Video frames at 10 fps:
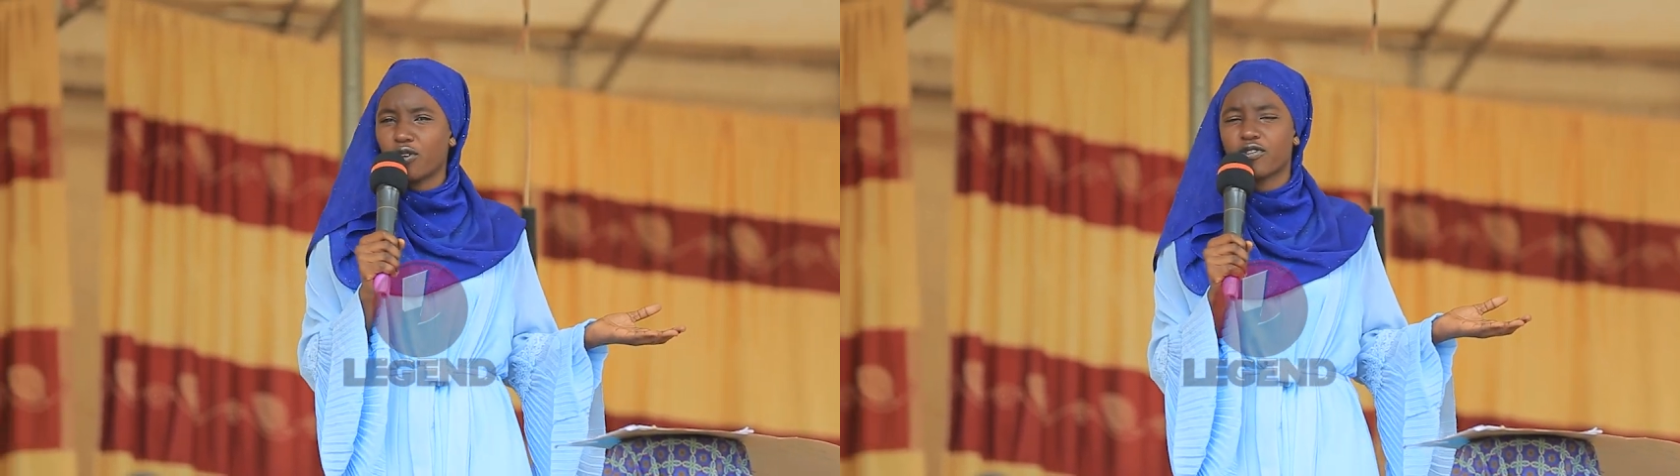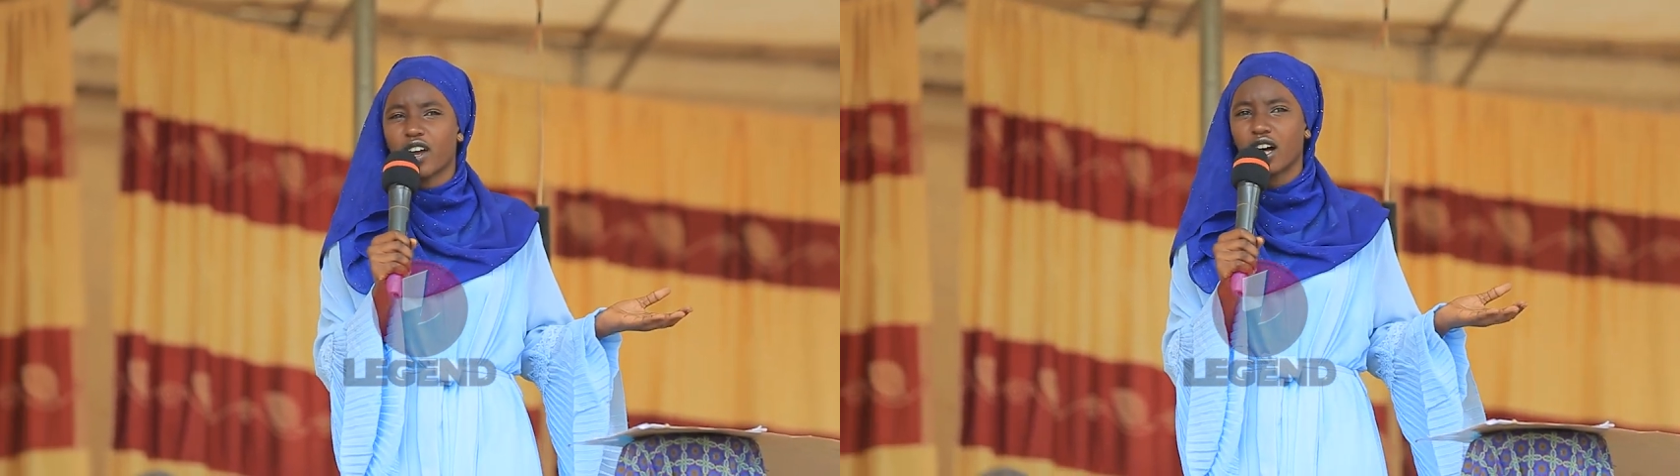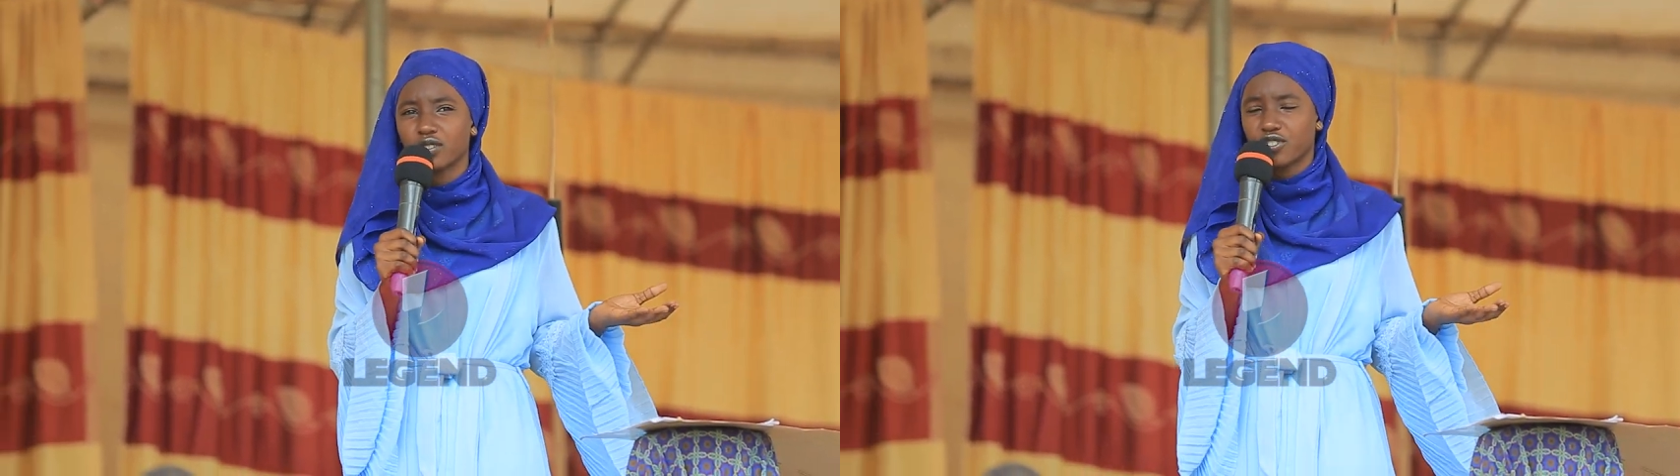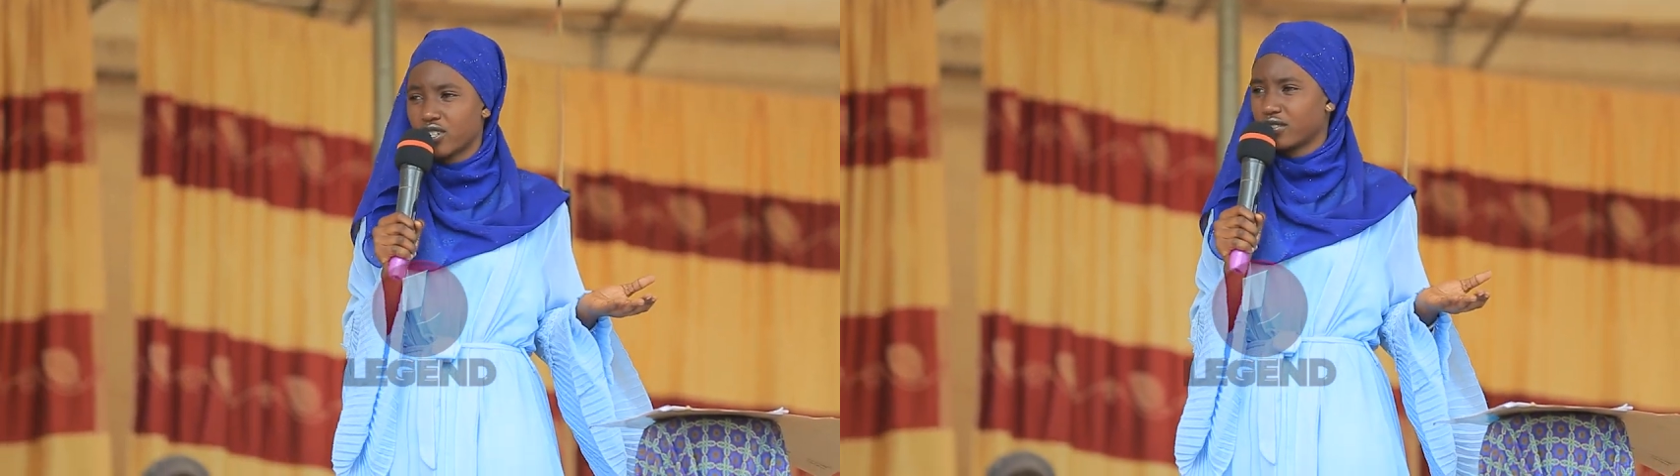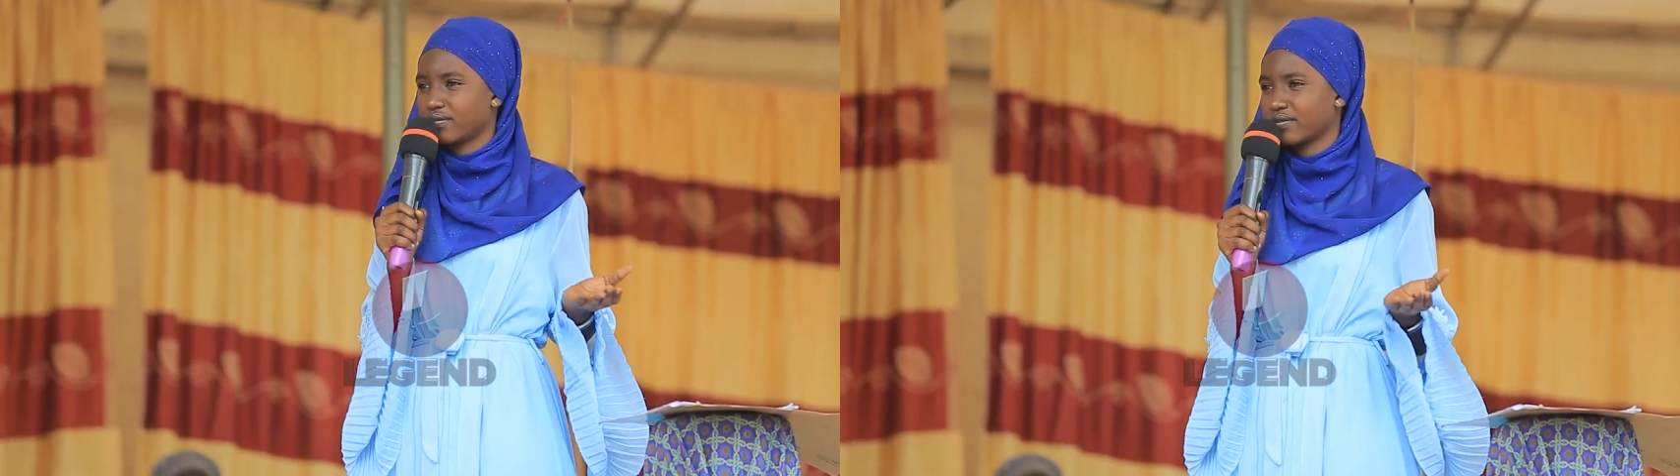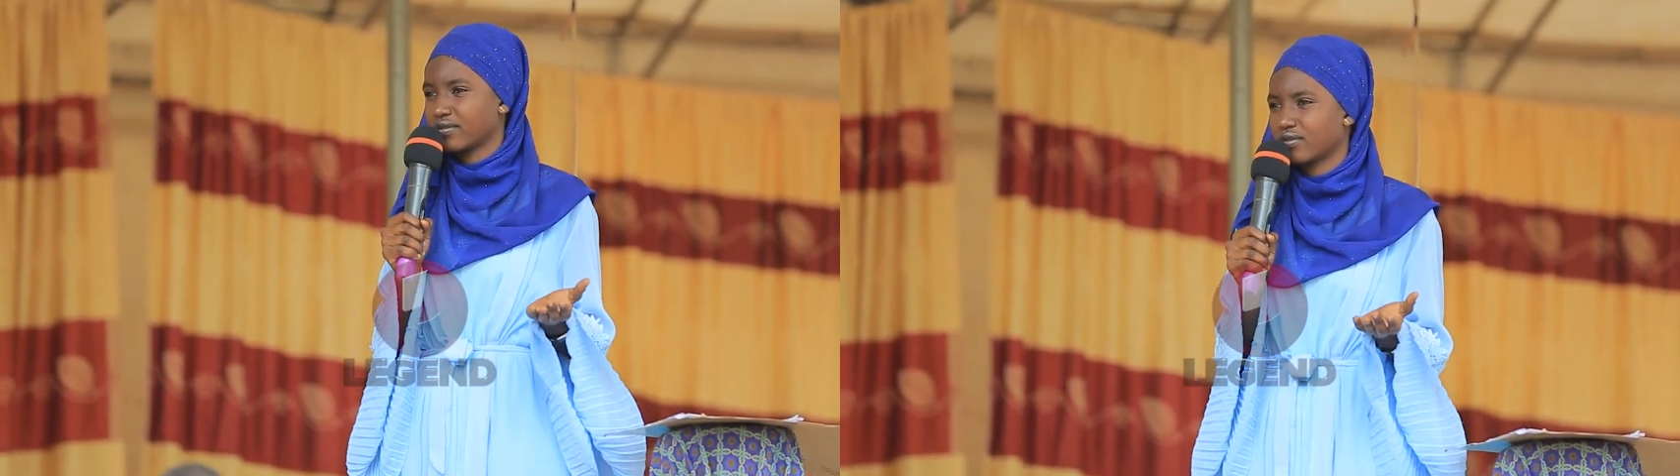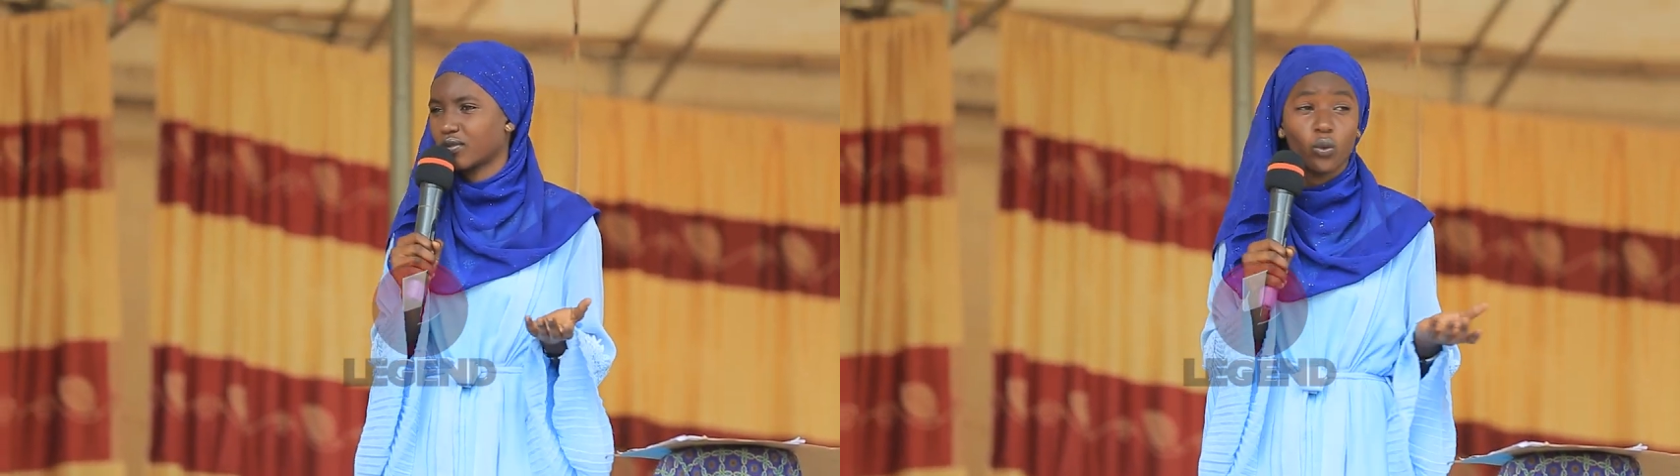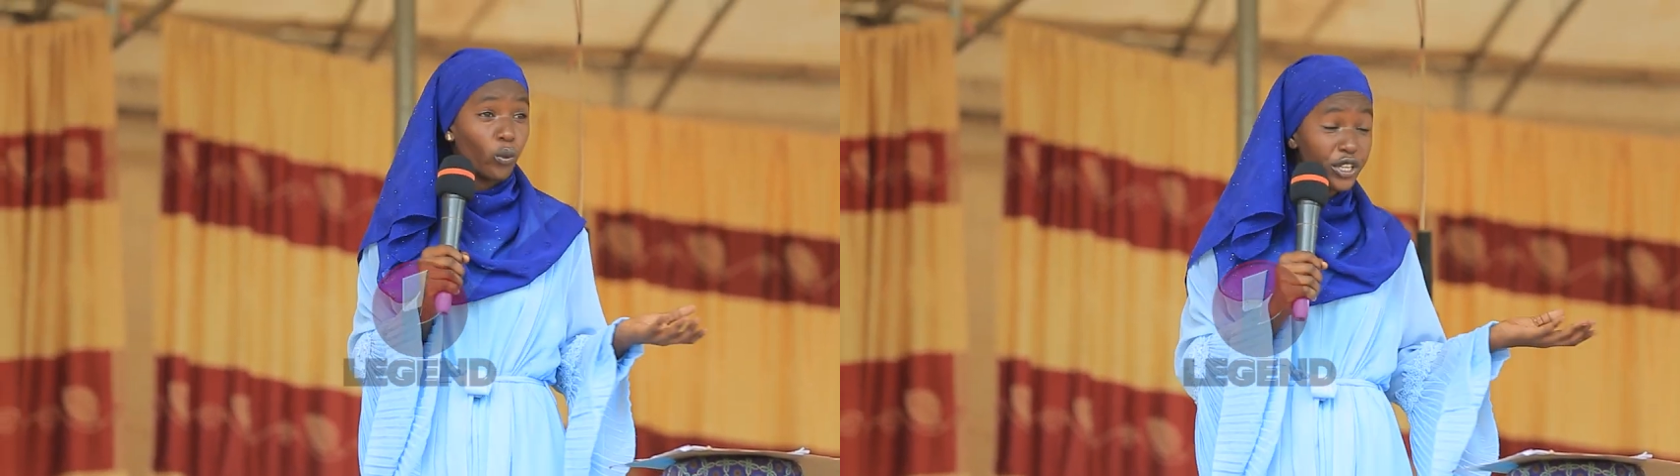of culture,
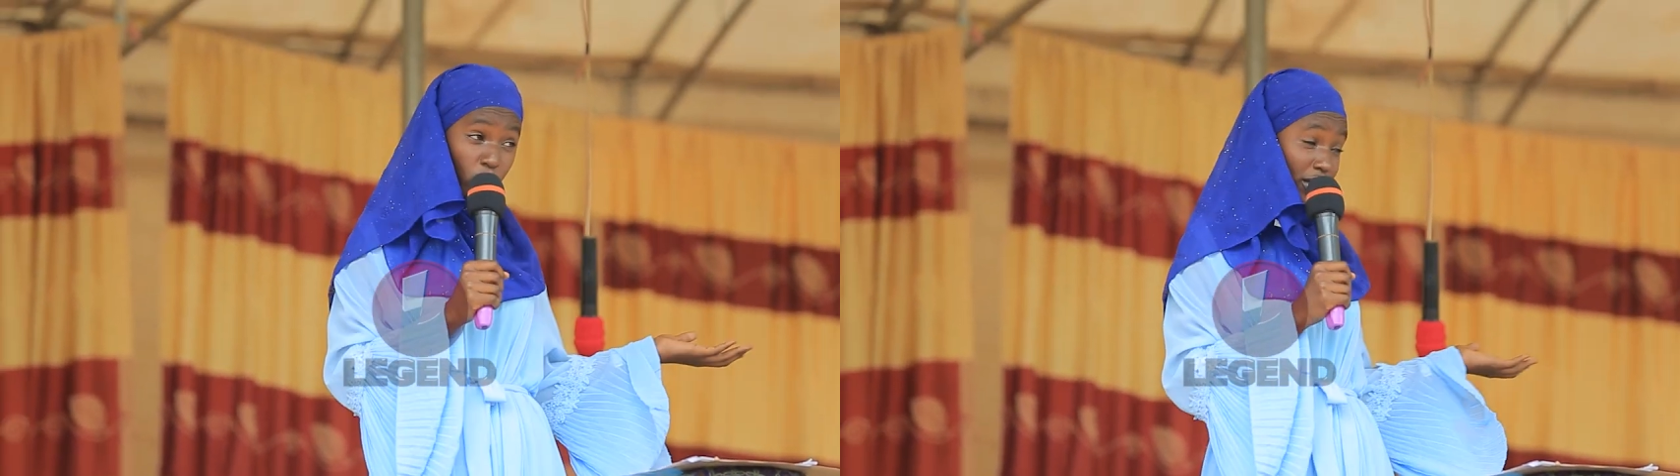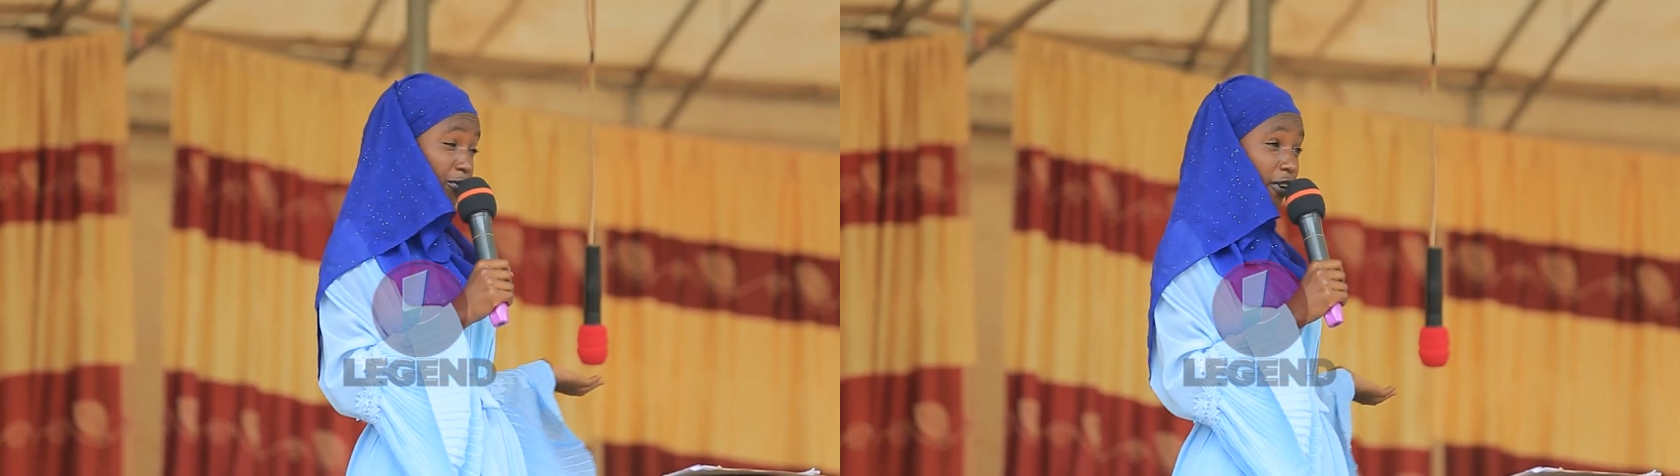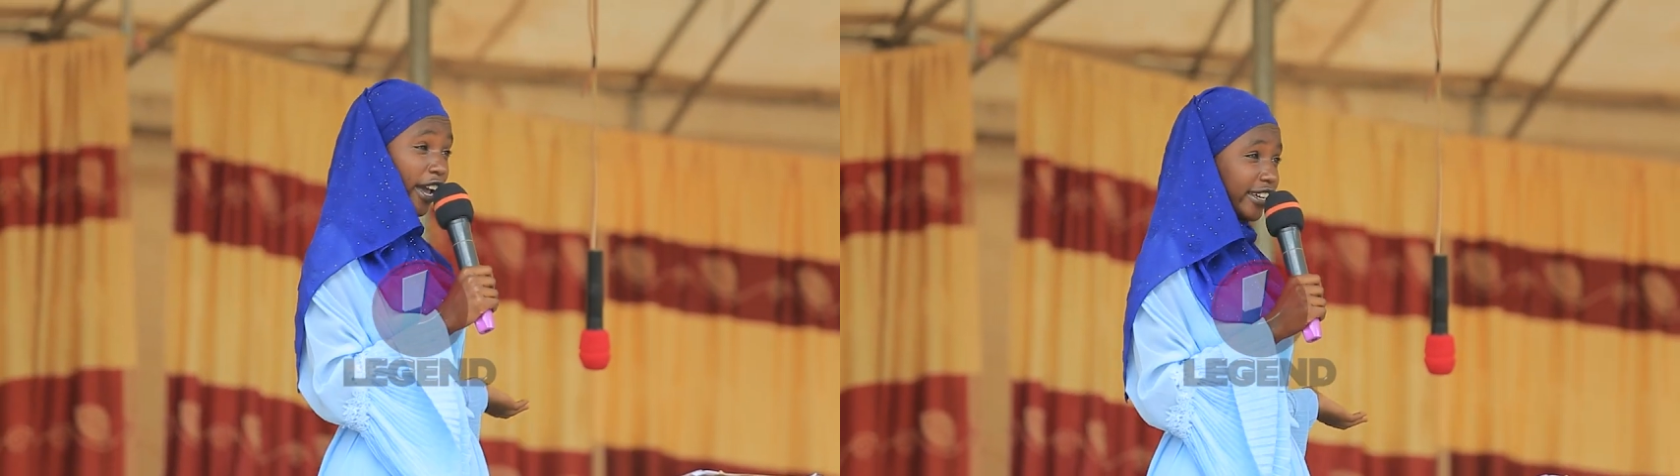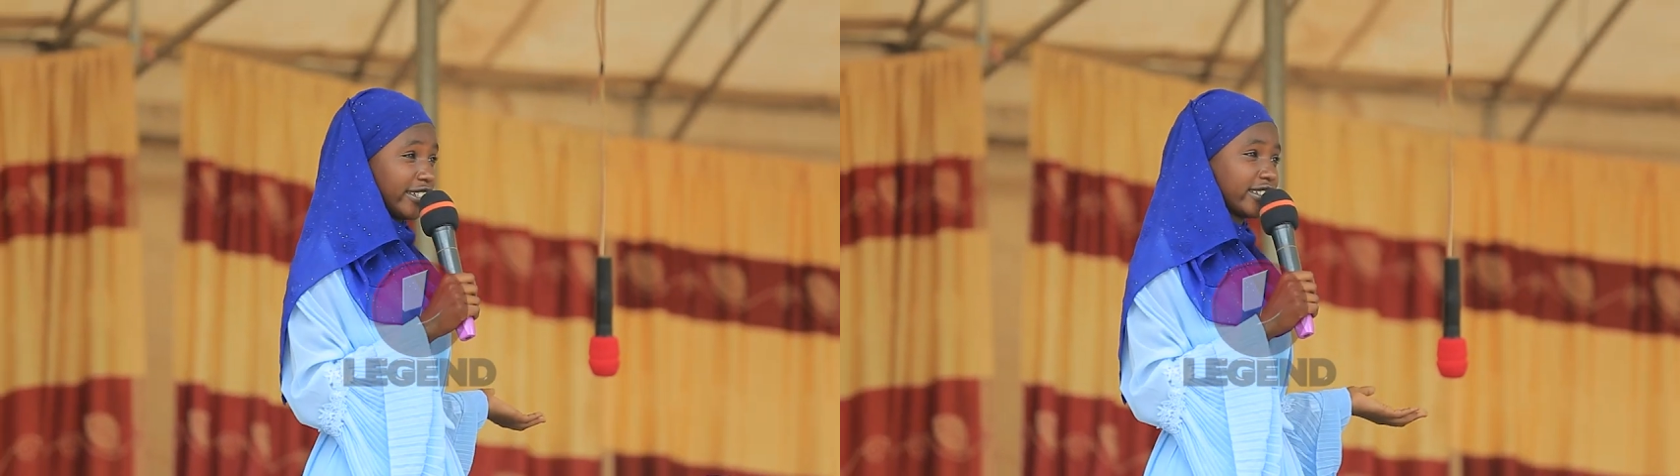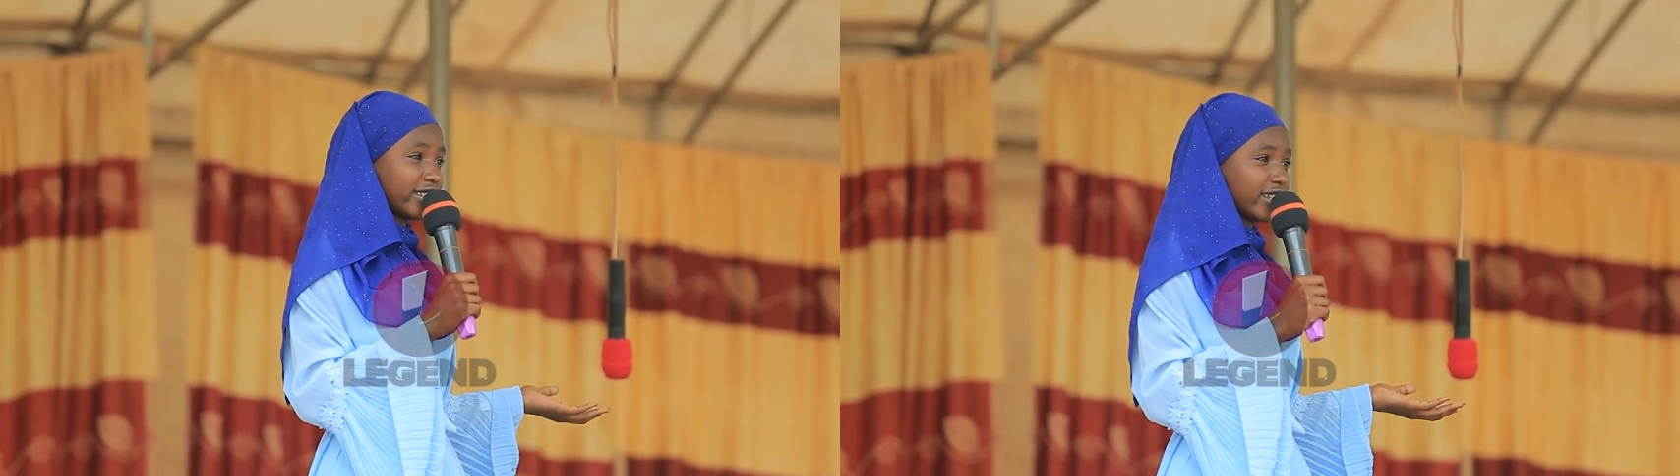which was fine.